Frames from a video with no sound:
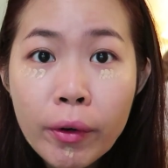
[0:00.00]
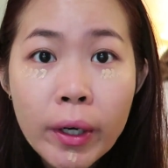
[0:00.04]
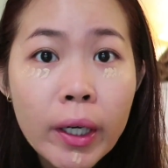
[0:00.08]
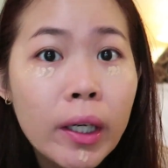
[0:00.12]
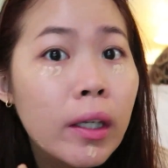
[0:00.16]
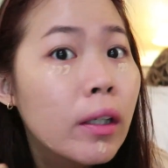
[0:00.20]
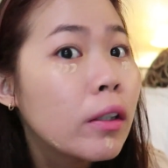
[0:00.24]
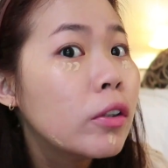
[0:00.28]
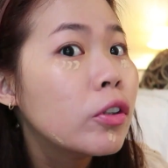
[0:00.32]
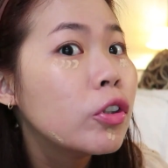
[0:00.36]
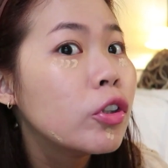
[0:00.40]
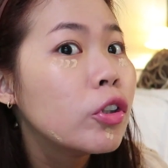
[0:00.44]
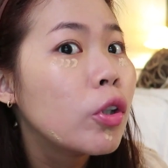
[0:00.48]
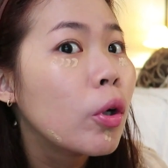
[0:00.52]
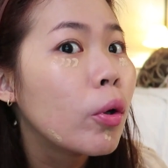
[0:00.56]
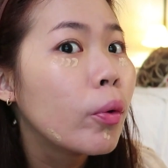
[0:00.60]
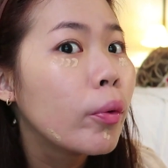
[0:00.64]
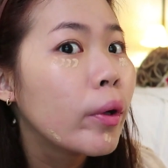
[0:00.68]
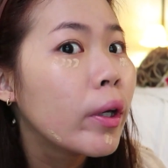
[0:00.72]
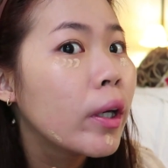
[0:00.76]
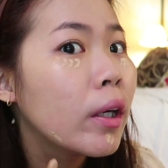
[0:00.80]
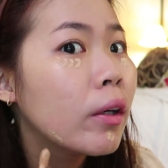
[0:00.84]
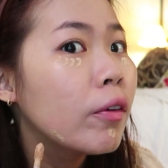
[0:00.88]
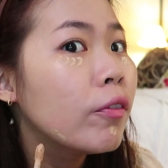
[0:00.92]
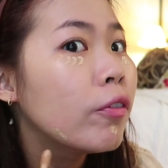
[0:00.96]
redness
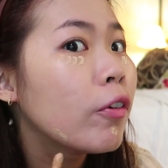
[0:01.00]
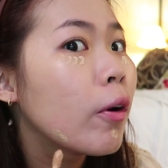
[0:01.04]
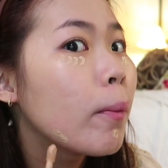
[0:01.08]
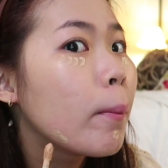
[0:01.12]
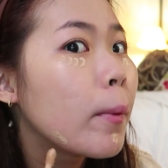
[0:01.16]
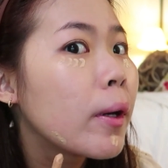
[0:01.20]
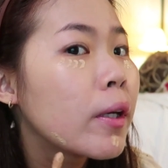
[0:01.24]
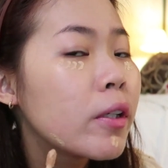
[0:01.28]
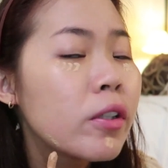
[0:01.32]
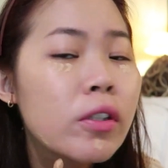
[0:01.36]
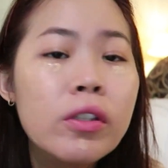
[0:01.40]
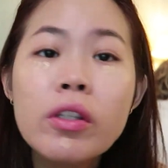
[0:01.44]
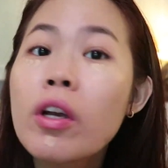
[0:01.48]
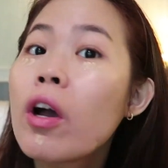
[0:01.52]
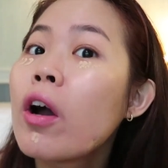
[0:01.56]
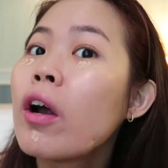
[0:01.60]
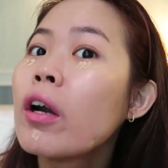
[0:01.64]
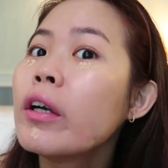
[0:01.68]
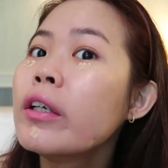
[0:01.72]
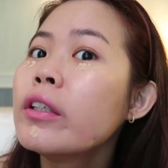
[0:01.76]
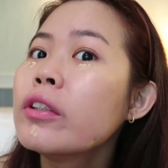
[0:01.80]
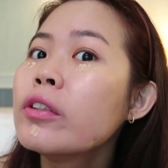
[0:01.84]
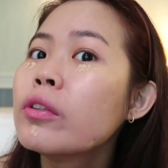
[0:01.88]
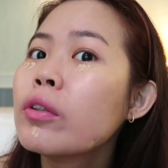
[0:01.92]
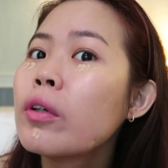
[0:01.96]
showing from my
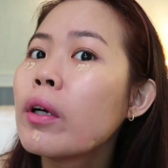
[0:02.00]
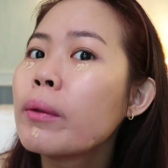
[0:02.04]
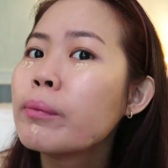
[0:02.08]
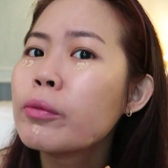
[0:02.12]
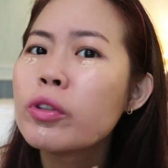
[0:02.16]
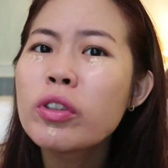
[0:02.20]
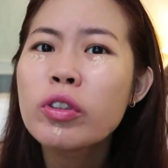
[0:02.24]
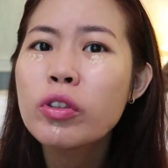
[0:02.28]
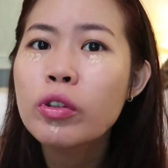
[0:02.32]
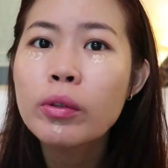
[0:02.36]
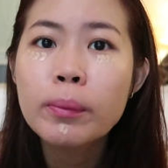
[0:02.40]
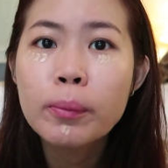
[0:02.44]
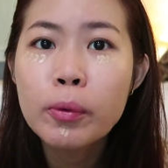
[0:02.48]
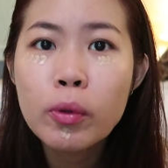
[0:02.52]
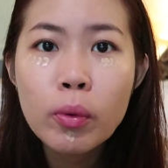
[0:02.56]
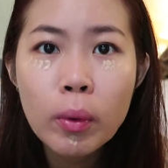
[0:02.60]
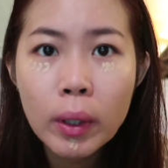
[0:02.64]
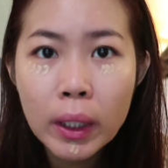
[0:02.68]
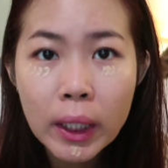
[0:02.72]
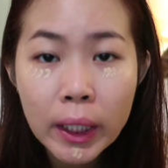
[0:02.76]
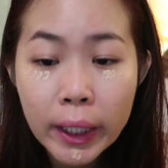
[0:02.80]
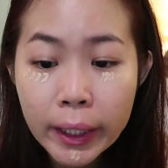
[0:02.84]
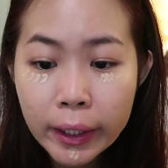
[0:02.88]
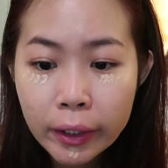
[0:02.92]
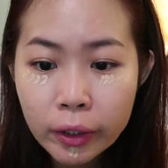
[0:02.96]
scars, so I'm just gonna put
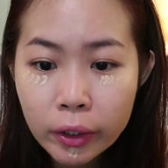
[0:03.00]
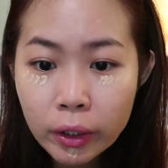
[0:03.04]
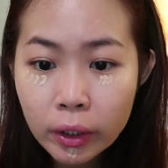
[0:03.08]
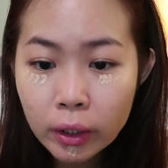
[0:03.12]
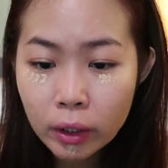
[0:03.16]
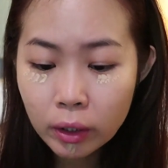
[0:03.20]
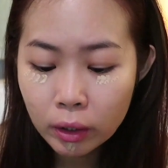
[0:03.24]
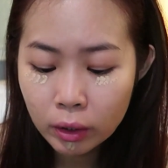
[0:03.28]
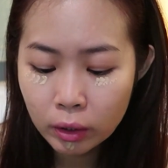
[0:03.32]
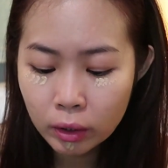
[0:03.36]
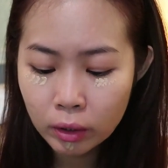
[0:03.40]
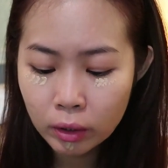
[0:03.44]
one layer.